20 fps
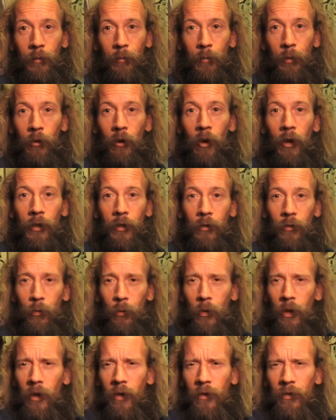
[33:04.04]
But you're only
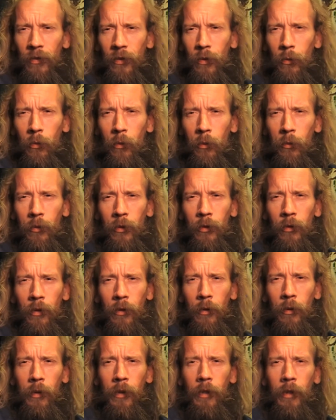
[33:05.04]
12, so what would you
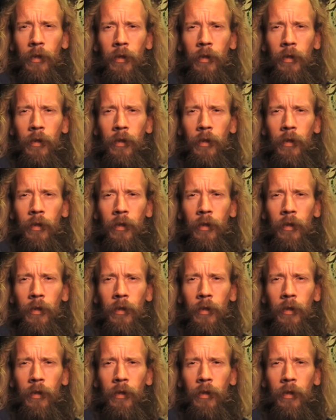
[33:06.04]
know? Eh?